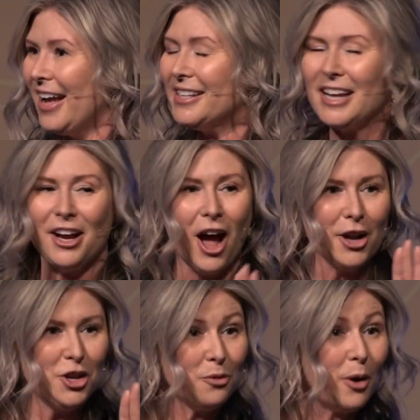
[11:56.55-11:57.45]
It's that
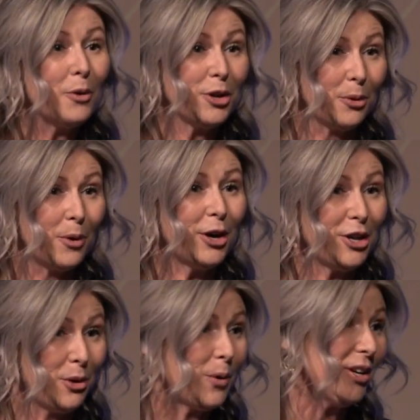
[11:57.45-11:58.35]
God, you wrote your word
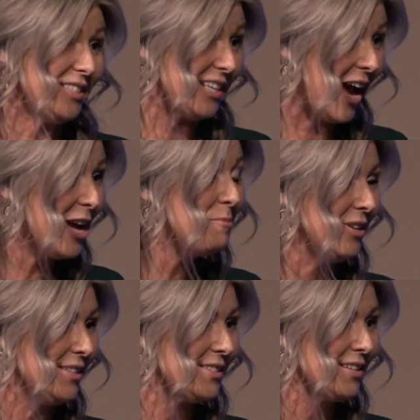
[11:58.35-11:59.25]
and your word is
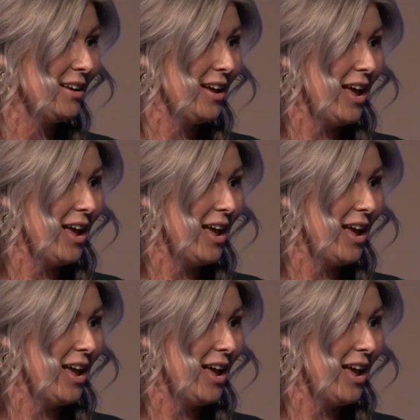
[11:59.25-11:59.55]
timeless.